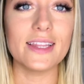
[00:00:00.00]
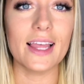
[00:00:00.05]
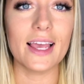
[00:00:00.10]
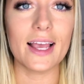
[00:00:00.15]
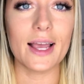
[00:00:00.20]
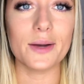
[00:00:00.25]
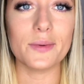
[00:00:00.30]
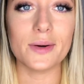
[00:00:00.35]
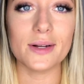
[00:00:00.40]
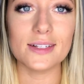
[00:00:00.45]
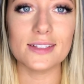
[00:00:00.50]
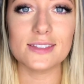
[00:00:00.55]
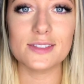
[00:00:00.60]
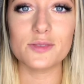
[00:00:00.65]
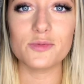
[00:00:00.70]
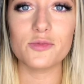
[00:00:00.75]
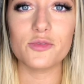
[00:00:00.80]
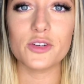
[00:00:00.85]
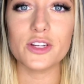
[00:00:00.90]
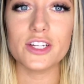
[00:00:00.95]
Like I wanted
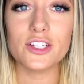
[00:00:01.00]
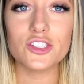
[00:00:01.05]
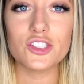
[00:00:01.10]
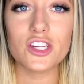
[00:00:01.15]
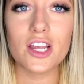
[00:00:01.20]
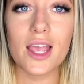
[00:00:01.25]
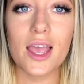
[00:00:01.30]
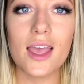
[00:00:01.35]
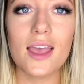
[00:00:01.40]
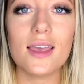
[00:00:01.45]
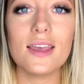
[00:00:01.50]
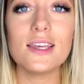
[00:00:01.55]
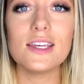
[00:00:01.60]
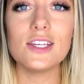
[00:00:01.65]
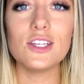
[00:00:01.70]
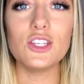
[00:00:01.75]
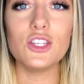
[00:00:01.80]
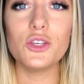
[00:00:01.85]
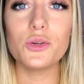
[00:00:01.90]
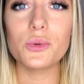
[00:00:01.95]
some free shit.
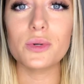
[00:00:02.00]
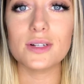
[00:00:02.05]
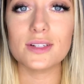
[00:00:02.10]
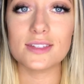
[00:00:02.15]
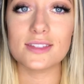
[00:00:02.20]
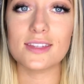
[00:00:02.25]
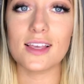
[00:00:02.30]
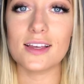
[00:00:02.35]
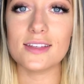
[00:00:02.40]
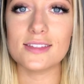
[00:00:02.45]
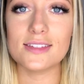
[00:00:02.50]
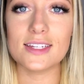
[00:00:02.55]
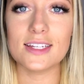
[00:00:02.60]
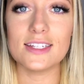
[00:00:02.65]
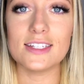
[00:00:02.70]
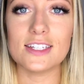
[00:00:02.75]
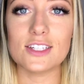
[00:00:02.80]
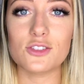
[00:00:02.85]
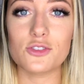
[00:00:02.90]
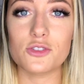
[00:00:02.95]
You were disgusting
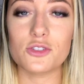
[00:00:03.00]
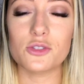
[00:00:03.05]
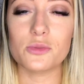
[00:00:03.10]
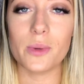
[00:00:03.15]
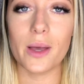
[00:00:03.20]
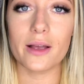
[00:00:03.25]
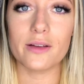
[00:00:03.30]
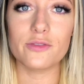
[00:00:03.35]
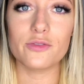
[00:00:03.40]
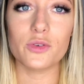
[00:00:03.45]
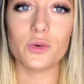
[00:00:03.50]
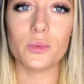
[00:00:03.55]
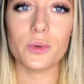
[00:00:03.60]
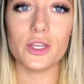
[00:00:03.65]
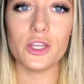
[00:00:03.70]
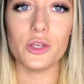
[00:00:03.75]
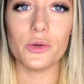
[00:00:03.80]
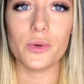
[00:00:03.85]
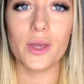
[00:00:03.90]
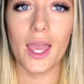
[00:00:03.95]
and disrespectful
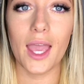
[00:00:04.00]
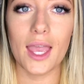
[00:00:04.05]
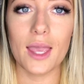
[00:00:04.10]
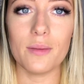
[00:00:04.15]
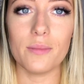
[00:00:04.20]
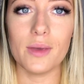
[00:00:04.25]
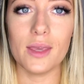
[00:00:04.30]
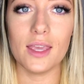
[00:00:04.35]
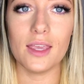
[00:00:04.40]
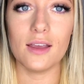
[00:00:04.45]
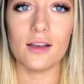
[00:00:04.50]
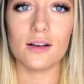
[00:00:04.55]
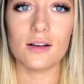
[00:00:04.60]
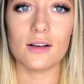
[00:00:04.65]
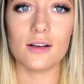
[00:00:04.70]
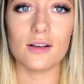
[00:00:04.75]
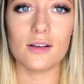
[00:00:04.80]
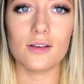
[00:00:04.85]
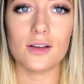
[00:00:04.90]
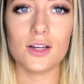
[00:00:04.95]
when you came
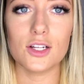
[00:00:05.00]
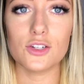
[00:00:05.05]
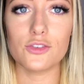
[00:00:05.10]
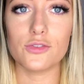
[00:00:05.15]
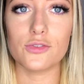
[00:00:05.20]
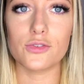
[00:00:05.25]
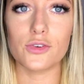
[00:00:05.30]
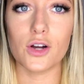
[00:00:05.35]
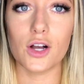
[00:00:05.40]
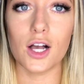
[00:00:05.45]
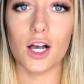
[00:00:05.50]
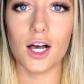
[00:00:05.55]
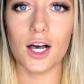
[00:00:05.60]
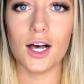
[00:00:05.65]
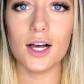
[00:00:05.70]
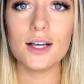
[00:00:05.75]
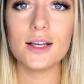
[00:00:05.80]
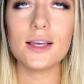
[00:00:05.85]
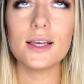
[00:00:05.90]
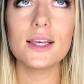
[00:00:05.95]
here for a
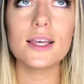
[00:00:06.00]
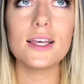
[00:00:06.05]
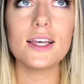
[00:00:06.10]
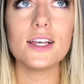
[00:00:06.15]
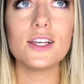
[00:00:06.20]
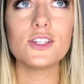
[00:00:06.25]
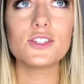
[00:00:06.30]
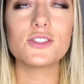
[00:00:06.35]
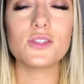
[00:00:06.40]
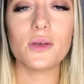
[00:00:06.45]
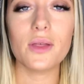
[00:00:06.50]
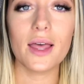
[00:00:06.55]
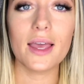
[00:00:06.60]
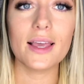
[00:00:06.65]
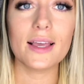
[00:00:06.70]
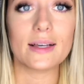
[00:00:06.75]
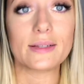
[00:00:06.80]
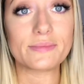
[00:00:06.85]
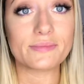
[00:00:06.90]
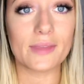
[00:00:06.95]
hug. So
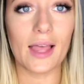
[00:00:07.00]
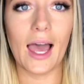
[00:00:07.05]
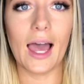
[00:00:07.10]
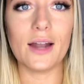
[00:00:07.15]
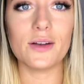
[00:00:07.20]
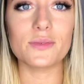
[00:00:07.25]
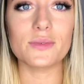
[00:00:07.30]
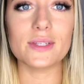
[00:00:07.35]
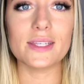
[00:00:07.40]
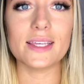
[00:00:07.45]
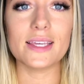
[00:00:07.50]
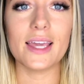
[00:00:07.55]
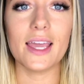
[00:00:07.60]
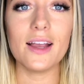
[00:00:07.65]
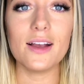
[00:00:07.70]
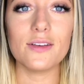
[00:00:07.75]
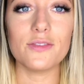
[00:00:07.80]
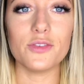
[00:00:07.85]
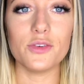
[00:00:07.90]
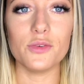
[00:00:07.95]
like, I don't really
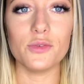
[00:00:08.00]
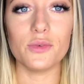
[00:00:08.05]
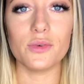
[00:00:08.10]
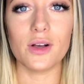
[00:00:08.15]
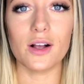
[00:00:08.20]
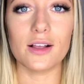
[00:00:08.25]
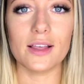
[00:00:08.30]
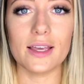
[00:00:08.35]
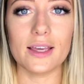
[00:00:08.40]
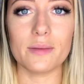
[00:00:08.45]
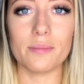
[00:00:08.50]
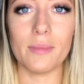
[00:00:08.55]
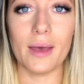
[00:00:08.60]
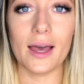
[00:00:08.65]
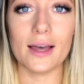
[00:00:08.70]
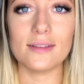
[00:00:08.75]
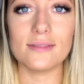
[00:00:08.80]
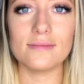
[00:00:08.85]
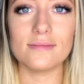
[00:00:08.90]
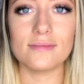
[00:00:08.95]
care if you are like
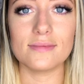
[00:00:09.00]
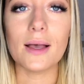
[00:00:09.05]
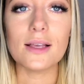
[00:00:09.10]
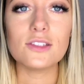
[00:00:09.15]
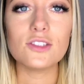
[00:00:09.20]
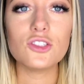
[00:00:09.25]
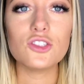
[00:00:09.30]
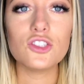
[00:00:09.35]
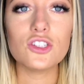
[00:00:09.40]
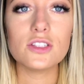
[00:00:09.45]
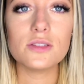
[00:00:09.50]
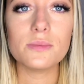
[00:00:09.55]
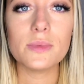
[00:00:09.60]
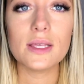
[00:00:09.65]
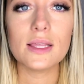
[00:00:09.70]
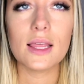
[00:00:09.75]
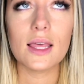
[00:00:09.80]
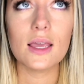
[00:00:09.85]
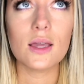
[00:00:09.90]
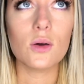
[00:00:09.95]
mad. Messages me
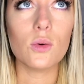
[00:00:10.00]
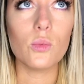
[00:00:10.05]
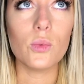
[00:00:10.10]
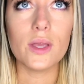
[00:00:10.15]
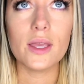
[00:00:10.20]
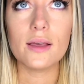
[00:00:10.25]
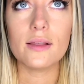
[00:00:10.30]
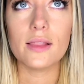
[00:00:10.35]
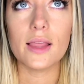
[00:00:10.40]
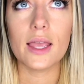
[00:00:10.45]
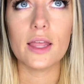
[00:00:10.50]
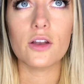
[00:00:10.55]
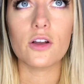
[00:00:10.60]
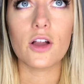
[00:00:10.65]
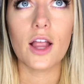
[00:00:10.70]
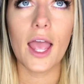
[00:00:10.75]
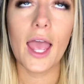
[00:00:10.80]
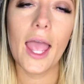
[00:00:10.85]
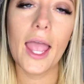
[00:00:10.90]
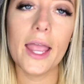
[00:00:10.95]
like a week later,
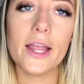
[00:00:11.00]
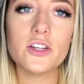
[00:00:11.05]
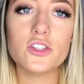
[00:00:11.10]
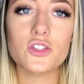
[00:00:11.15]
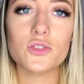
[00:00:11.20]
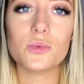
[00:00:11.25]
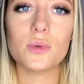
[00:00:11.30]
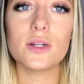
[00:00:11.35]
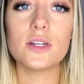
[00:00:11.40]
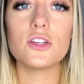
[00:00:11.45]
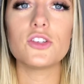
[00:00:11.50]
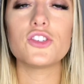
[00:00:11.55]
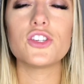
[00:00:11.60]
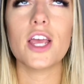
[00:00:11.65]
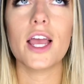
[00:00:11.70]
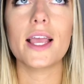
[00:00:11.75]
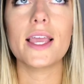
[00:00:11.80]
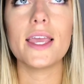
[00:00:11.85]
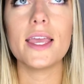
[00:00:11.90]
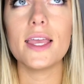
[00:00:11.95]
hey, just wanted to
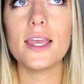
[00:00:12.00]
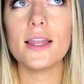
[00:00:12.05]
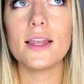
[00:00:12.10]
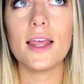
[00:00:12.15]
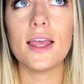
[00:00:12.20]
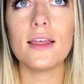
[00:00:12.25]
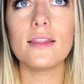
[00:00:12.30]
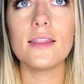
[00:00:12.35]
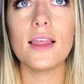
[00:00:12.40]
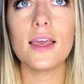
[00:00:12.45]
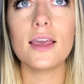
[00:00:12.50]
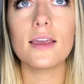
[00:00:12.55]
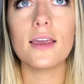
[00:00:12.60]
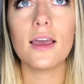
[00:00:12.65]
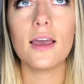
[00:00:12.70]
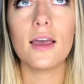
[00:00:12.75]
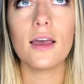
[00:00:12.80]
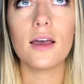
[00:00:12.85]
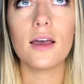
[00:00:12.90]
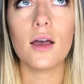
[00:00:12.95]
check in, and like
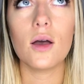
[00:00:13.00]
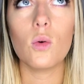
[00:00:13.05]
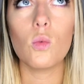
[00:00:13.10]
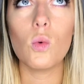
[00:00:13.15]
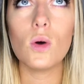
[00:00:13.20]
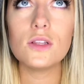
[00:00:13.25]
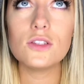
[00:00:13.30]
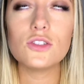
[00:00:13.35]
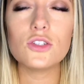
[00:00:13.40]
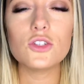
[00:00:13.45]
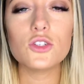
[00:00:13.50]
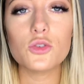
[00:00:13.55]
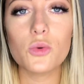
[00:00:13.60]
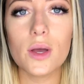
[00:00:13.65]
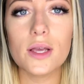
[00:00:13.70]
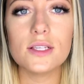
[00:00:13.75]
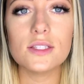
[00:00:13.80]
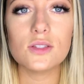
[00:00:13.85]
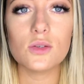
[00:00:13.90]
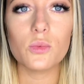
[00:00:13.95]
once or
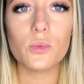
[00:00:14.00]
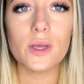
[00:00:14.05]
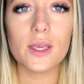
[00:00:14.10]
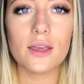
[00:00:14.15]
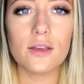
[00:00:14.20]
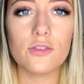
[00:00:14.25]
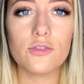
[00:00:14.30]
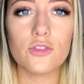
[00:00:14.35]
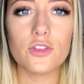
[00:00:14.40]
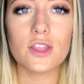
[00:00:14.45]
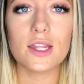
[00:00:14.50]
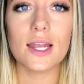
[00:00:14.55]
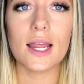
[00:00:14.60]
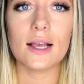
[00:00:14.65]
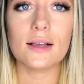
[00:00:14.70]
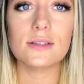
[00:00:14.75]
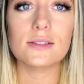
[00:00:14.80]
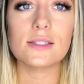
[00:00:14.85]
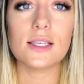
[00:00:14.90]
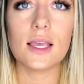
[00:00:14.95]
twice a week for the
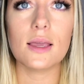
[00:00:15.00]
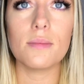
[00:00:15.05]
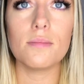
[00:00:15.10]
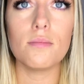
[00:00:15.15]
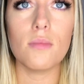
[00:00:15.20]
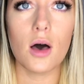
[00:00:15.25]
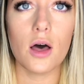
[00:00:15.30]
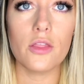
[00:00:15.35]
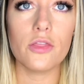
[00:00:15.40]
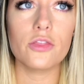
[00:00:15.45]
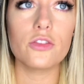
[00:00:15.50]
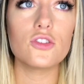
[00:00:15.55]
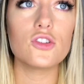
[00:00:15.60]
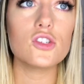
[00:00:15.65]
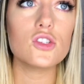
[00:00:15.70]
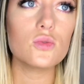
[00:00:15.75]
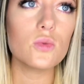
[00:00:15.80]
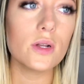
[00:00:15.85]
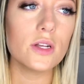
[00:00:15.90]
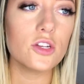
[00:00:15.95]
next like month.
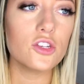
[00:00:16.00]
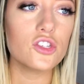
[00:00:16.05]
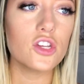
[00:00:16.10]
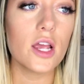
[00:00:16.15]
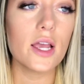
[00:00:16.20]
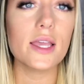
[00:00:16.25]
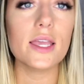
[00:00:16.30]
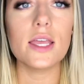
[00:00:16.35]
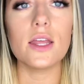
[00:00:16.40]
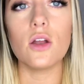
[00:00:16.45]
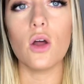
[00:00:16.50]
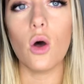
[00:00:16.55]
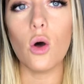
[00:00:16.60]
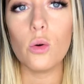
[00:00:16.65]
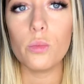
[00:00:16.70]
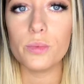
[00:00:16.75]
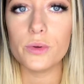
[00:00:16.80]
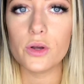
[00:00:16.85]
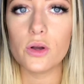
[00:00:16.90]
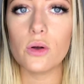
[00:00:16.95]
Just wanted to check in.
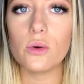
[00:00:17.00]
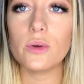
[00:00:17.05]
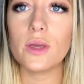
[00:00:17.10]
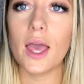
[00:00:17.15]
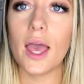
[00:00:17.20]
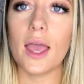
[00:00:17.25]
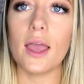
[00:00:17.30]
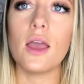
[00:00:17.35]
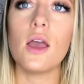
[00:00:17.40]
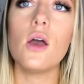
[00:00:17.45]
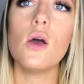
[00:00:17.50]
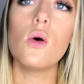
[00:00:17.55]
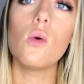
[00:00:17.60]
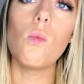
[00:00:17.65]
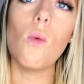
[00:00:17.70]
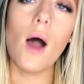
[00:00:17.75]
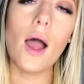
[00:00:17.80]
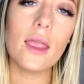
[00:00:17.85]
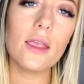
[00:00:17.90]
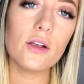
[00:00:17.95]
Hope you're okay.
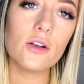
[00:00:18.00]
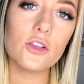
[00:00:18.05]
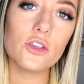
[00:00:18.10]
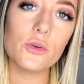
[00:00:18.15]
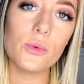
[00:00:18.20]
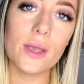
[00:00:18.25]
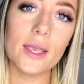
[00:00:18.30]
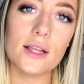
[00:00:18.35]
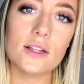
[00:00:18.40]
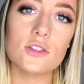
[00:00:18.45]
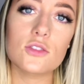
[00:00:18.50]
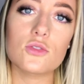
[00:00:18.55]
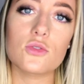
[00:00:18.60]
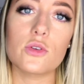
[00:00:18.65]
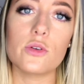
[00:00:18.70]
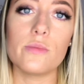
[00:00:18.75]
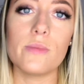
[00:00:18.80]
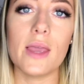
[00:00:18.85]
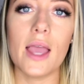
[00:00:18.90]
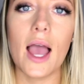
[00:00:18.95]
Why aren't you
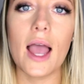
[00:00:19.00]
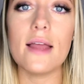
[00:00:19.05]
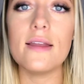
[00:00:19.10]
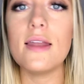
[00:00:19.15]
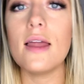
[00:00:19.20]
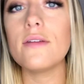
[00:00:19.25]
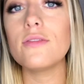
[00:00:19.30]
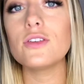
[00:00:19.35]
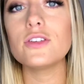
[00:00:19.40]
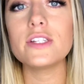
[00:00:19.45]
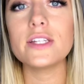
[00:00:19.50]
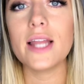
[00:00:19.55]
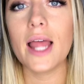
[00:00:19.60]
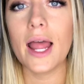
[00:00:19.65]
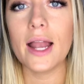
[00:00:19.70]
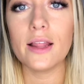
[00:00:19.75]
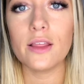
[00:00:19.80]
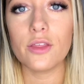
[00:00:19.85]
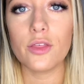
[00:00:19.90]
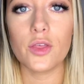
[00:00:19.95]
answering me? I never did
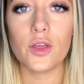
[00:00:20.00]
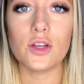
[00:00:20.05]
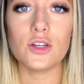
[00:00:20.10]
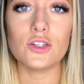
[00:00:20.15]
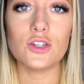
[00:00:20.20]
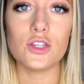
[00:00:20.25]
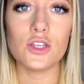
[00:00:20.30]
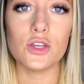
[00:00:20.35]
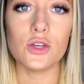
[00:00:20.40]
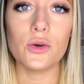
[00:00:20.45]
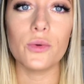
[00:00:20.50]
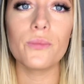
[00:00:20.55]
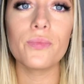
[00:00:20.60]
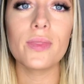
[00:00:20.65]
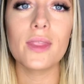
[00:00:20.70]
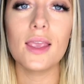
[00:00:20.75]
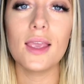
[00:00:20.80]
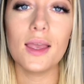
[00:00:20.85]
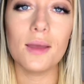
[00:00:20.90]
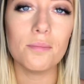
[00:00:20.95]
anything to you.
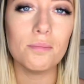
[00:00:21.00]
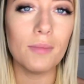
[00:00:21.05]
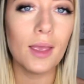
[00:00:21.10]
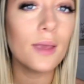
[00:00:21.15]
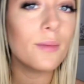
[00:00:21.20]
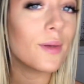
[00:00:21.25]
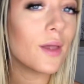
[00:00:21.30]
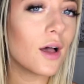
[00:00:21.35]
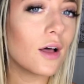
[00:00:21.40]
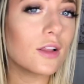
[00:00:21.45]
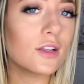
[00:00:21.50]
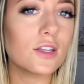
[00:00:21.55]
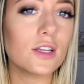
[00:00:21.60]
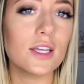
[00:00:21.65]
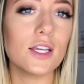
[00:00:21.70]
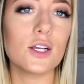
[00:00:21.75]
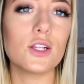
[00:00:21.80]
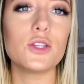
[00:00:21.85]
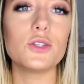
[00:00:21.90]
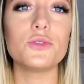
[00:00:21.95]
Maybe I'll
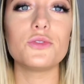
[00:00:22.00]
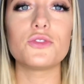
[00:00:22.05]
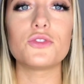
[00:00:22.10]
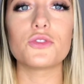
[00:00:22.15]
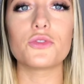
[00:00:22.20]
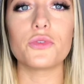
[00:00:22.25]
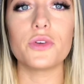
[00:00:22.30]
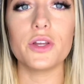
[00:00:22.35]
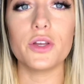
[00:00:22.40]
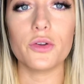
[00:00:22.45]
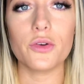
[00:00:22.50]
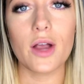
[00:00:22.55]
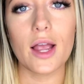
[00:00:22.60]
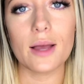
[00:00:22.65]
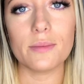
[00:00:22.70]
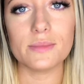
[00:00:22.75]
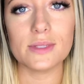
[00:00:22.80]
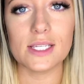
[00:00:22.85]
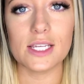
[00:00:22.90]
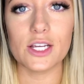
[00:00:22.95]
include screen
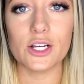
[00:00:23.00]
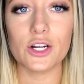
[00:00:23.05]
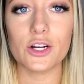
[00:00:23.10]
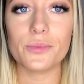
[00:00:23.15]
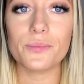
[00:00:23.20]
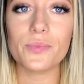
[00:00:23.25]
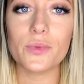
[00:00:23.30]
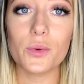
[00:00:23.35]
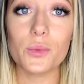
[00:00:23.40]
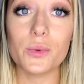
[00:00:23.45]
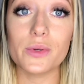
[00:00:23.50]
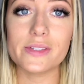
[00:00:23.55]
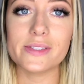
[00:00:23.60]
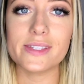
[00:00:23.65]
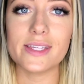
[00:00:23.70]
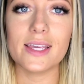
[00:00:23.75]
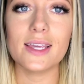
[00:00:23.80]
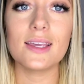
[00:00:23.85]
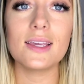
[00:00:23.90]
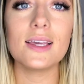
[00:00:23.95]
grabs here. We'll
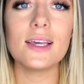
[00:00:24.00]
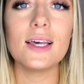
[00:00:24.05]
see.